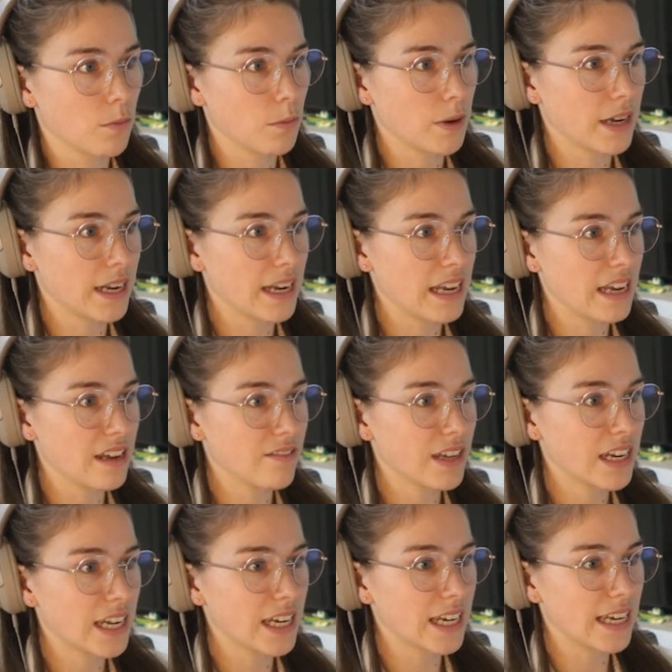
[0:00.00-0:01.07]
We can
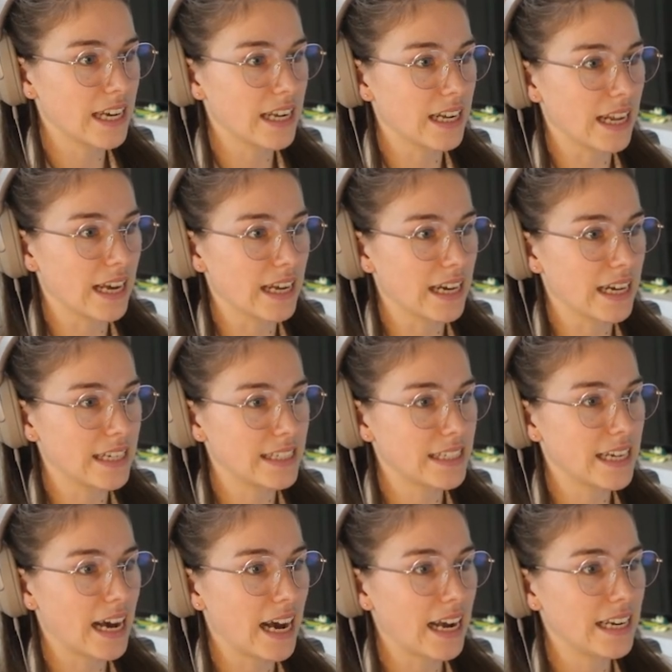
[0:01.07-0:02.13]
even get, like, a
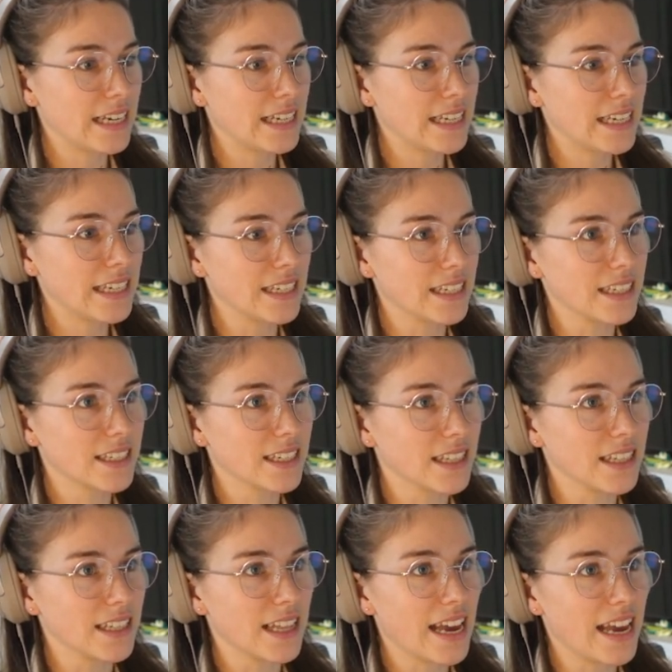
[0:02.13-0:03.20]
tiny
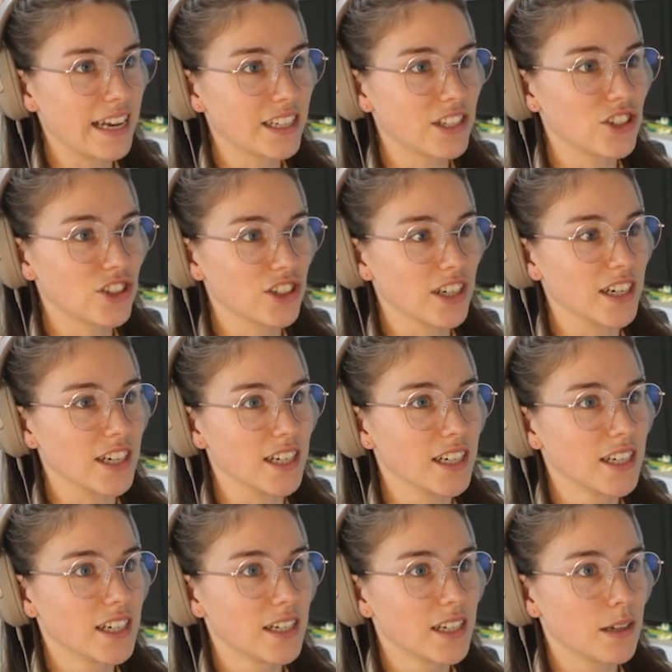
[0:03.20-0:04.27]
little extra
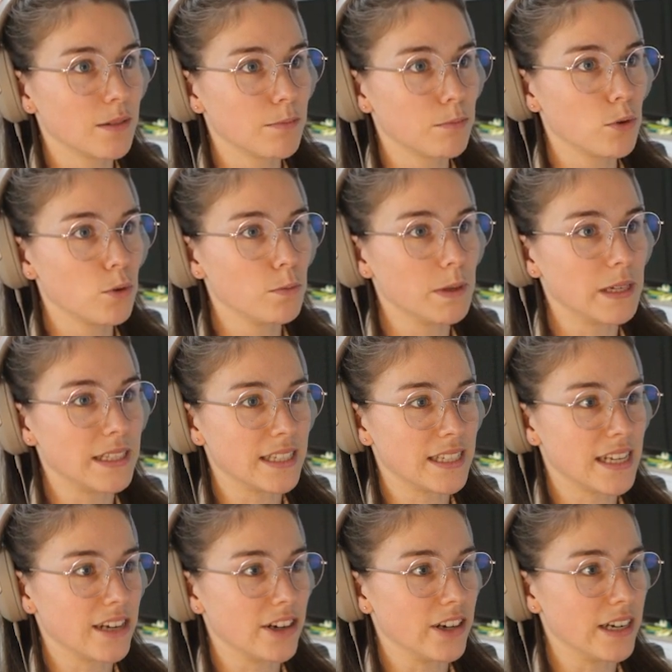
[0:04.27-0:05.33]
poopins
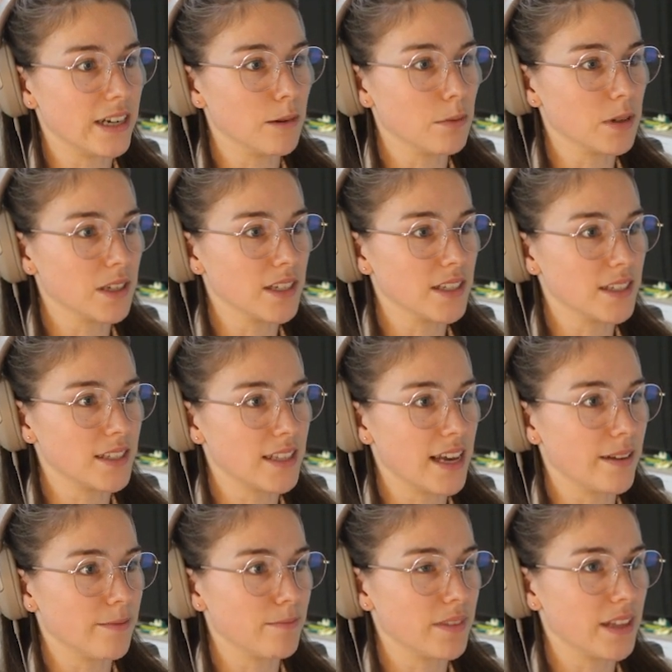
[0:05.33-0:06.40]
area because
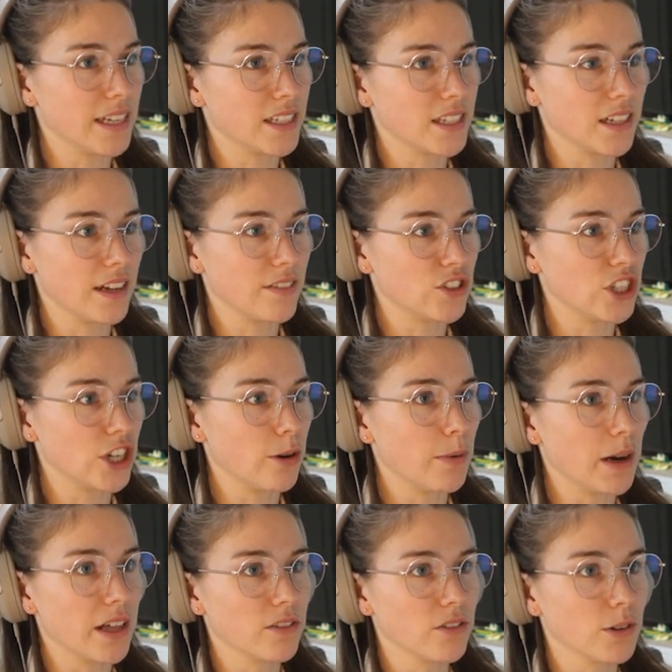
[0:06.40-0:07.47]
they still have share
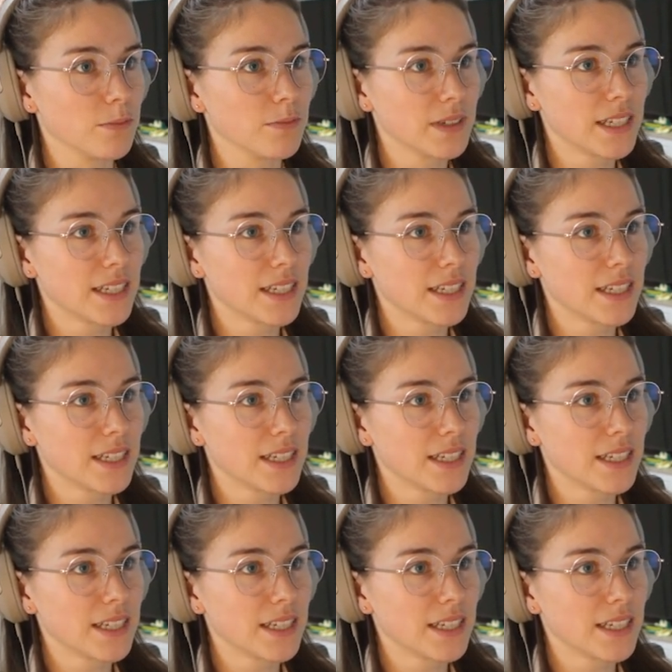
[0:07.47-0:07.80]
bathroom.